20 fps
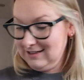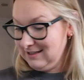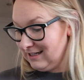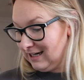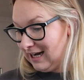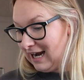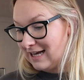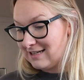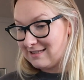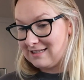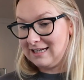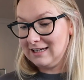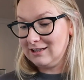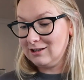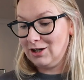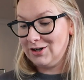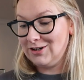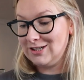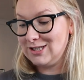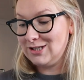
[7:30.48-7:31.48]
classic
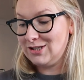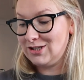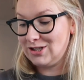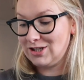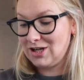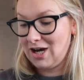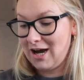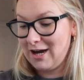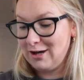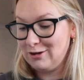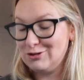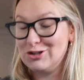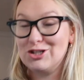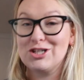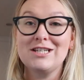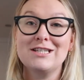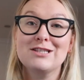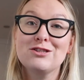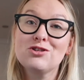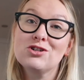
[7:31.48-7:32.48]
Lauren style,
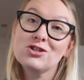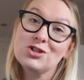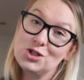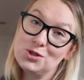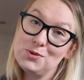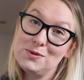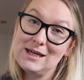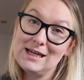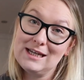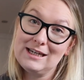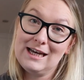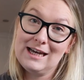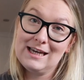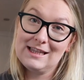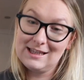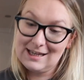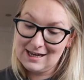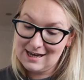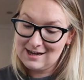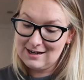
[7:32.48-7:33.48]
she is not doing it
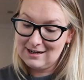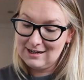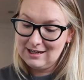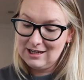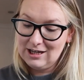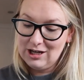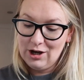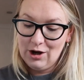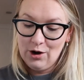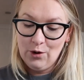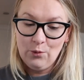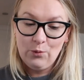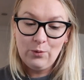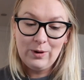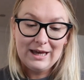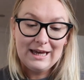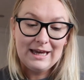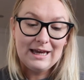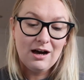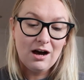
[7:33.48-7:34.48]
like that.
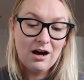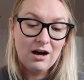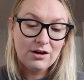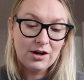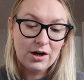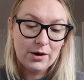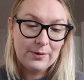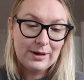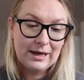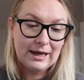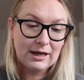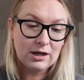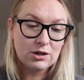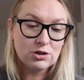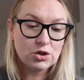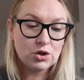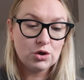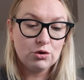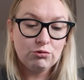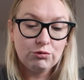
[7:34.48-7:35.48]
We are
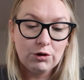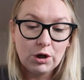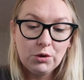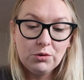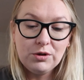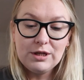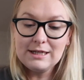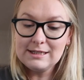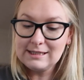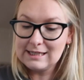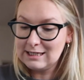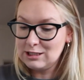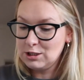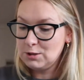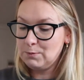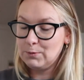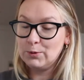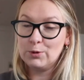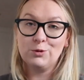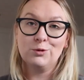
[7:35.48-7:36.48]
going to roll these
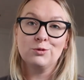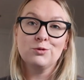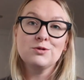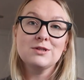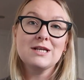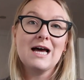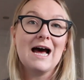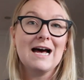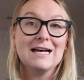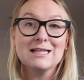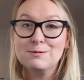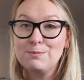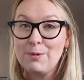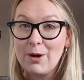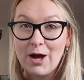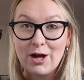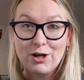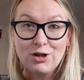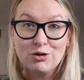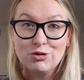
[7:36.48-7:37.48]
into balls as
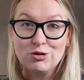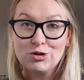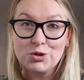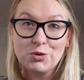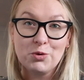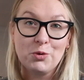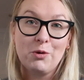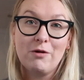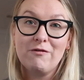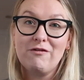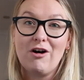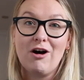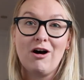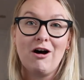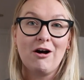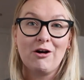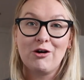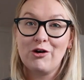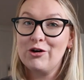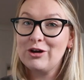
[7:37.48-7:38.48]
per usual of
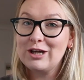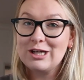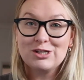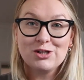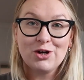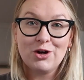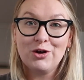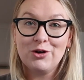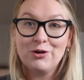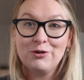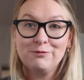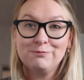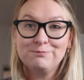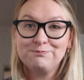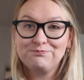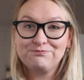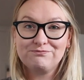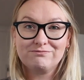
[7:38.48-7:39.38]
our cookie dough